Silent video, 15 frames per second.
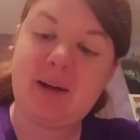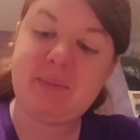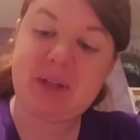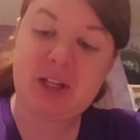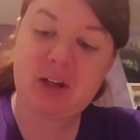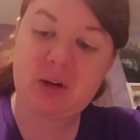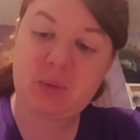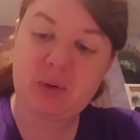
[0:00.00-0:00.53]

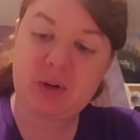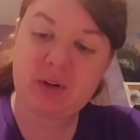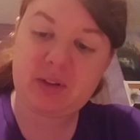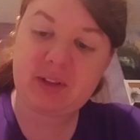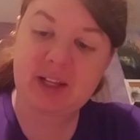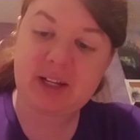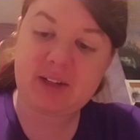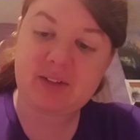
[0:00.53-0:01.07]
Eco
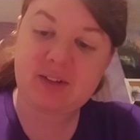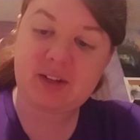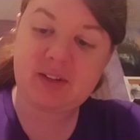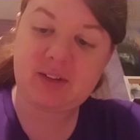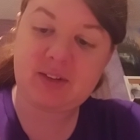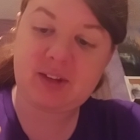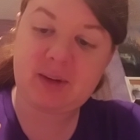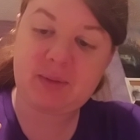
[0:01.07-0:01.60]
Earth, like I said, is
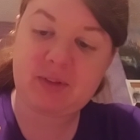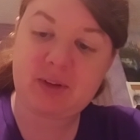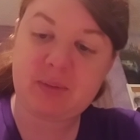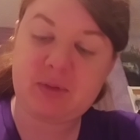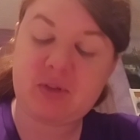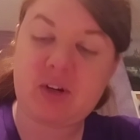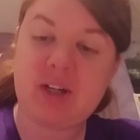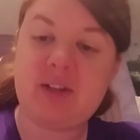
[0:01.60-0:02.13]
a safe
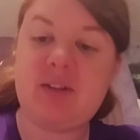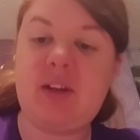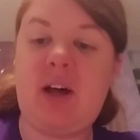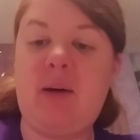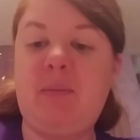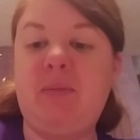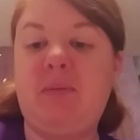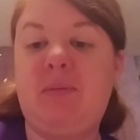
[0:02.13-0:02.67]

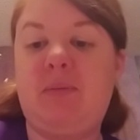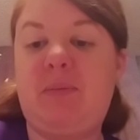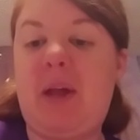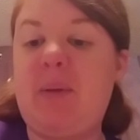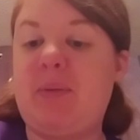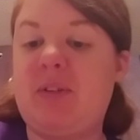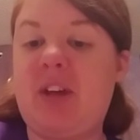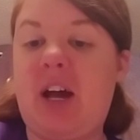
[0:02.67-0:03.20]
substrate.
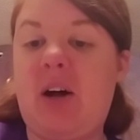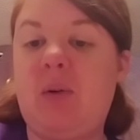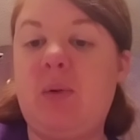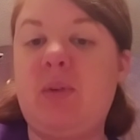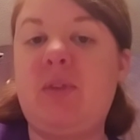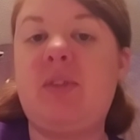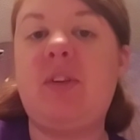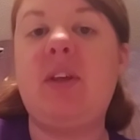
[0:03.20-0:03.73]
Paper
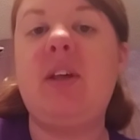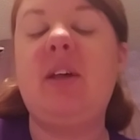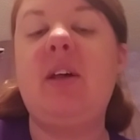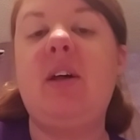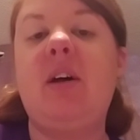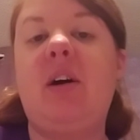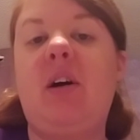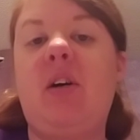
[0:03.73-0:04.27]
towels
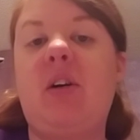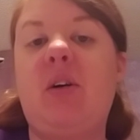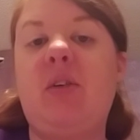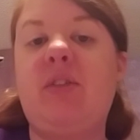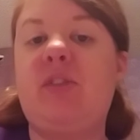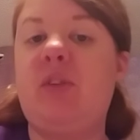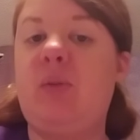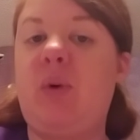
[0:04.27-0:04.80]
are
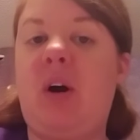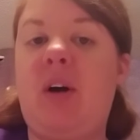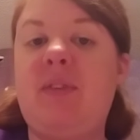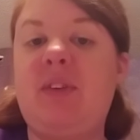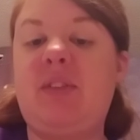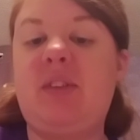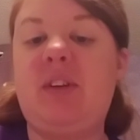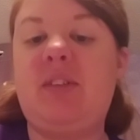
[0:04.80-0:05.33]
also
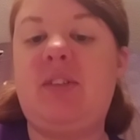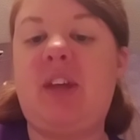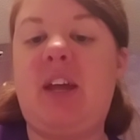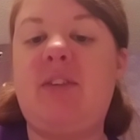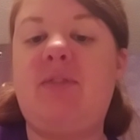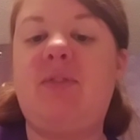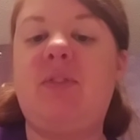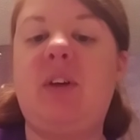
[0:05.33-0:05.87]
obviously
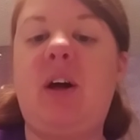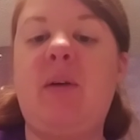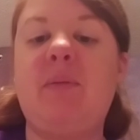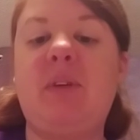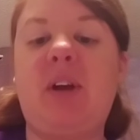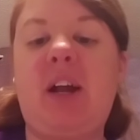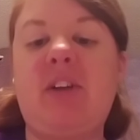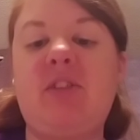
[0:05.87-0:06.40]
safe.
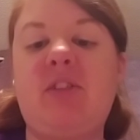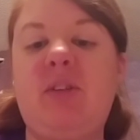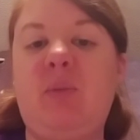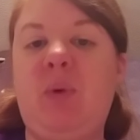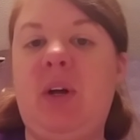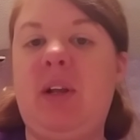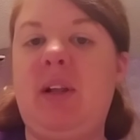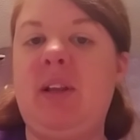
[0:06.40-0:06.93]
They're actually
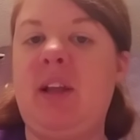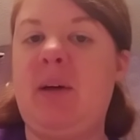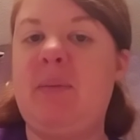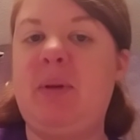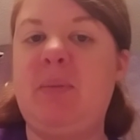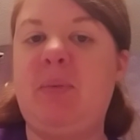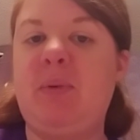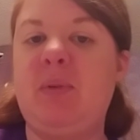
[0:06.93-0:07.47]
what a lot of
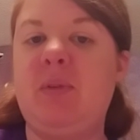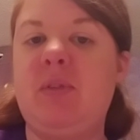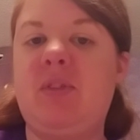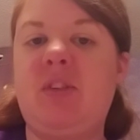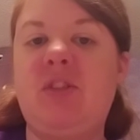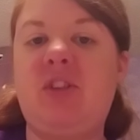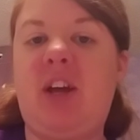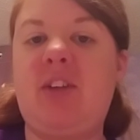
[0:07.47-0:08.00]
people
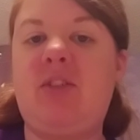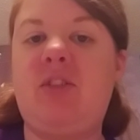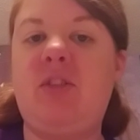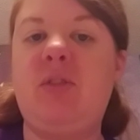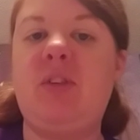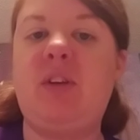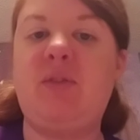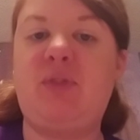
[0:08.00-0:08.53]
suggest
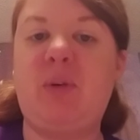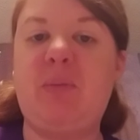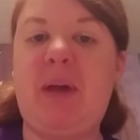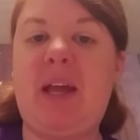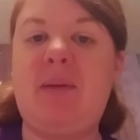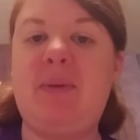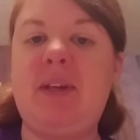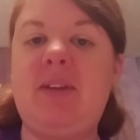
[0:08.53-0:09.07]
using for
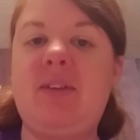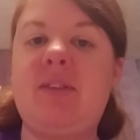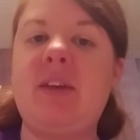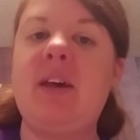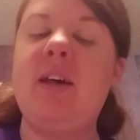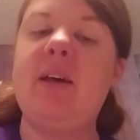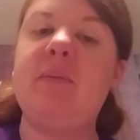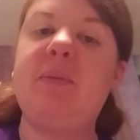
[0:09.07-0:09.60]
babies,
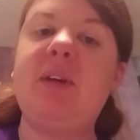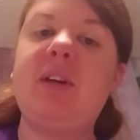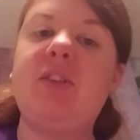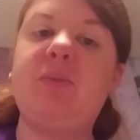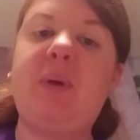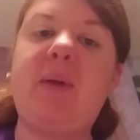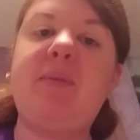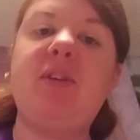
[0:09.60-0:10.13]
because
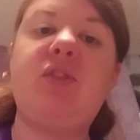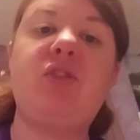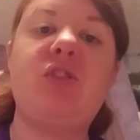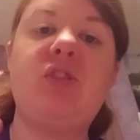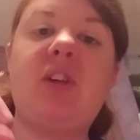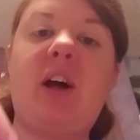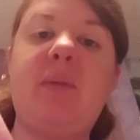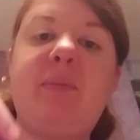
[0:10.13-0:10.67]
babies
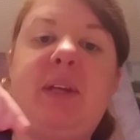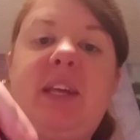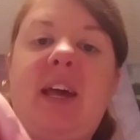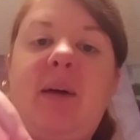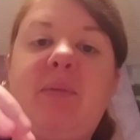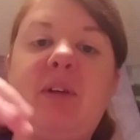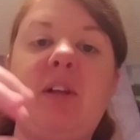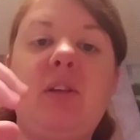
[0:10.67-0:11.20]
should not be
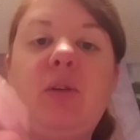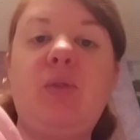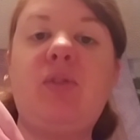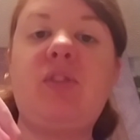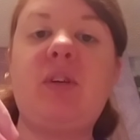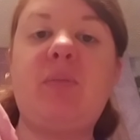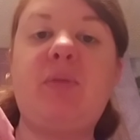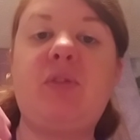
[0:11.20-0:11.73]
kept on loose
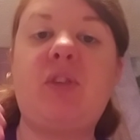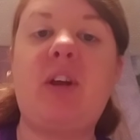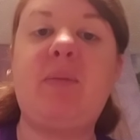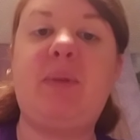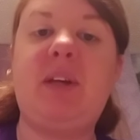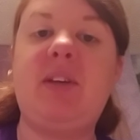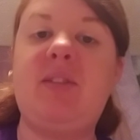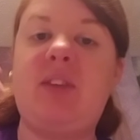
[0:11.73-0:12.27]
substrate
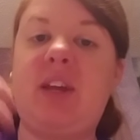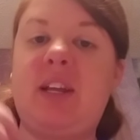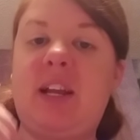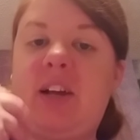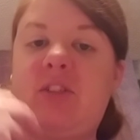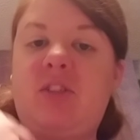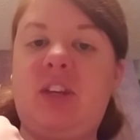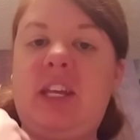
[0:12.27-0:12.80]
because they can
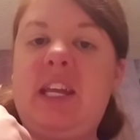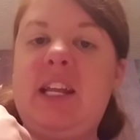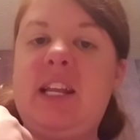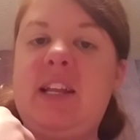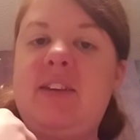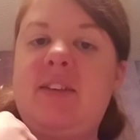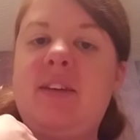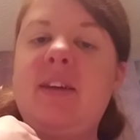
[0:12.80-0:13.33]
actually eat
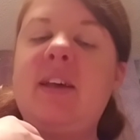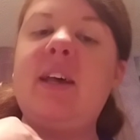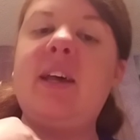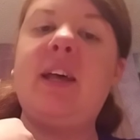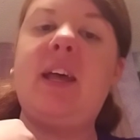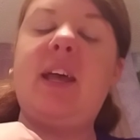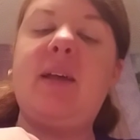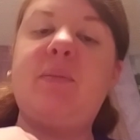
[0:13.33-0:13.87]
it
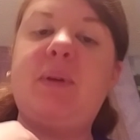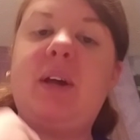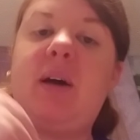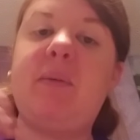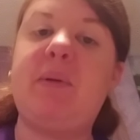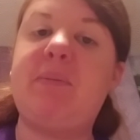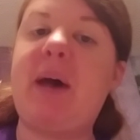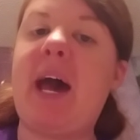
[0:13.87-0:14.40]
and become
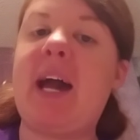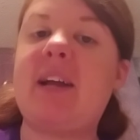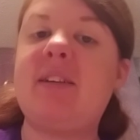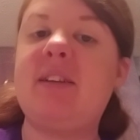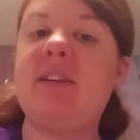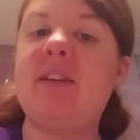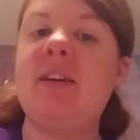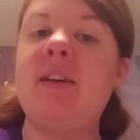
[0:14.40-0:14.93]

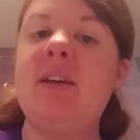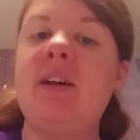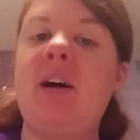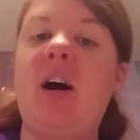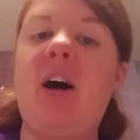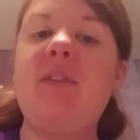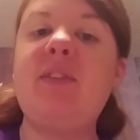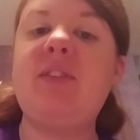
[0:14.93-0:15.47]
impacted.
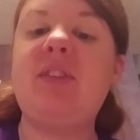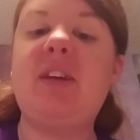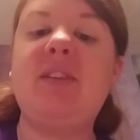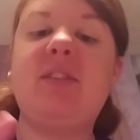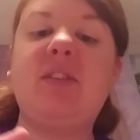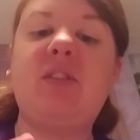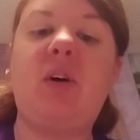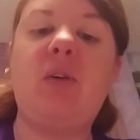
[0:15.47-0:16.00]
Obviously as
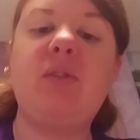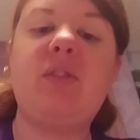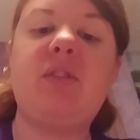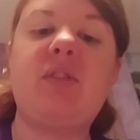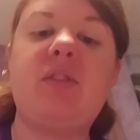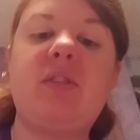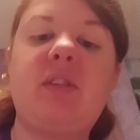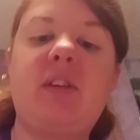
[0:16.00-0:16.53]

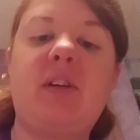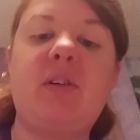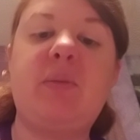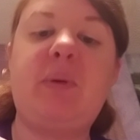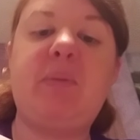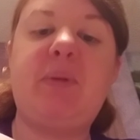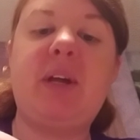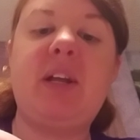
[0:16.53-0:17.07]
adults they're going to
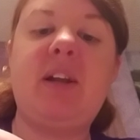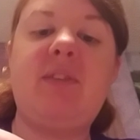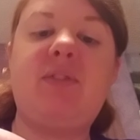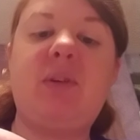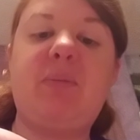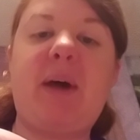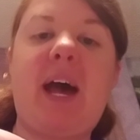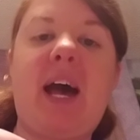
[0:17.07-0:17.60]
be big enough
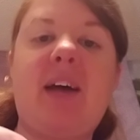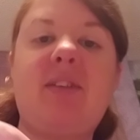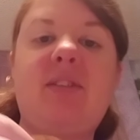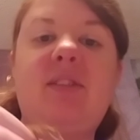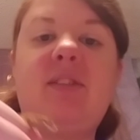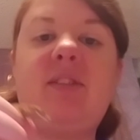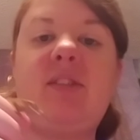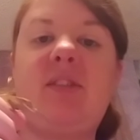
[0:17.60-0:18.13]
to pass
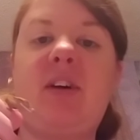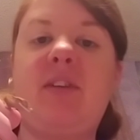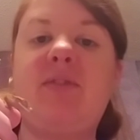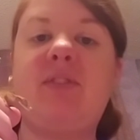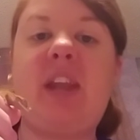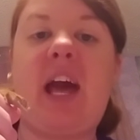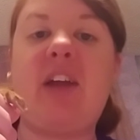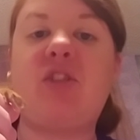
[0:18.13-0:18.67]
this
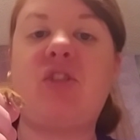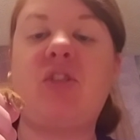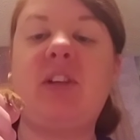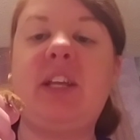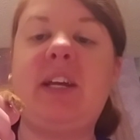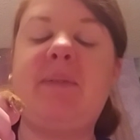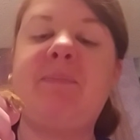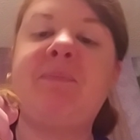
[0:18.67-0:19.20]
stuff
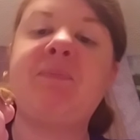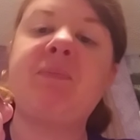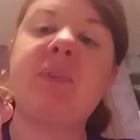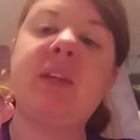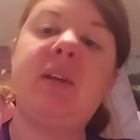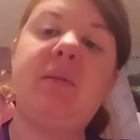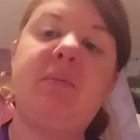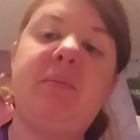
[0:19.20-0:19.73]
naturally,
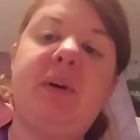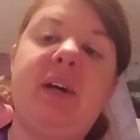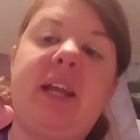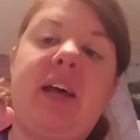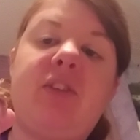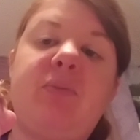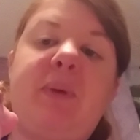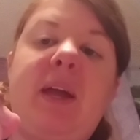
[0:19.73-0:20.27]
but
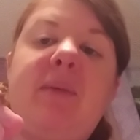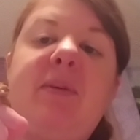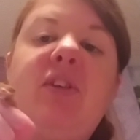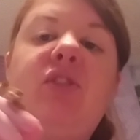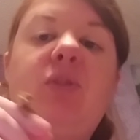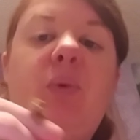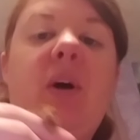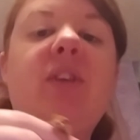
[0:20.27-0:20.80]
as
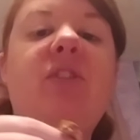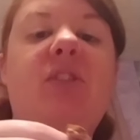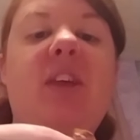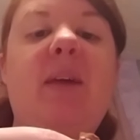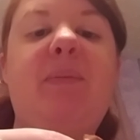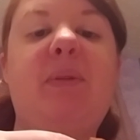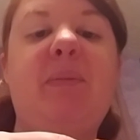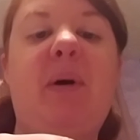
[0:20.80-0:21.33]
babies you want to just
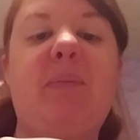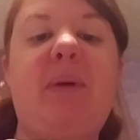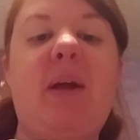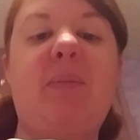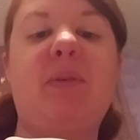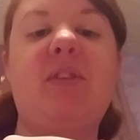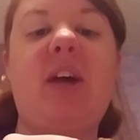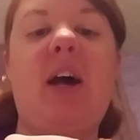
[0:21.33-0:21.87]
keep them on
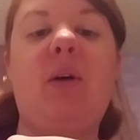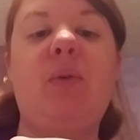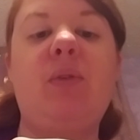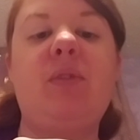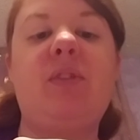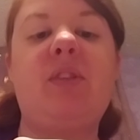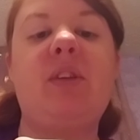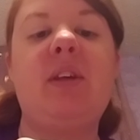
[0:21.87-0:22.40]
paper
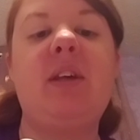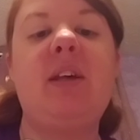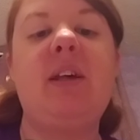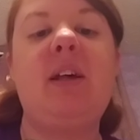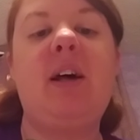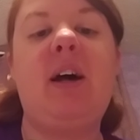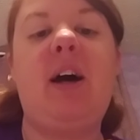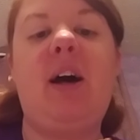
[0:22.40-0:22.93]
towels.
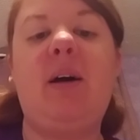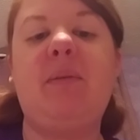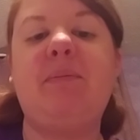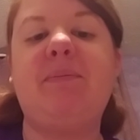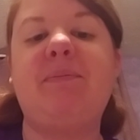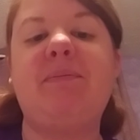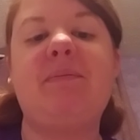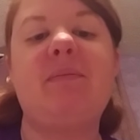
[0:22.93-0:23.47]

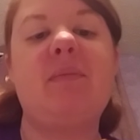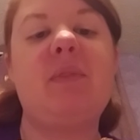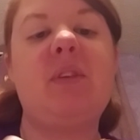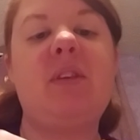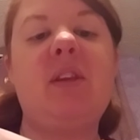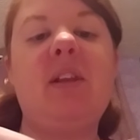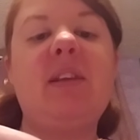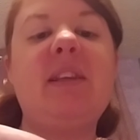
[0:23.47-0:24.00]
The
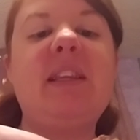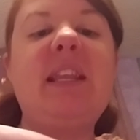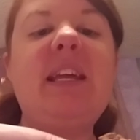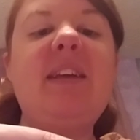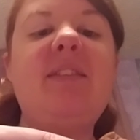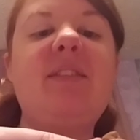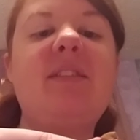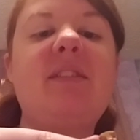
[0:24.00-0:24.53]

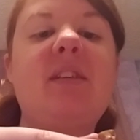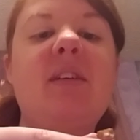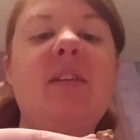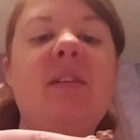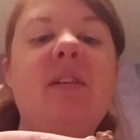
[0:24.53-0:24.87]
least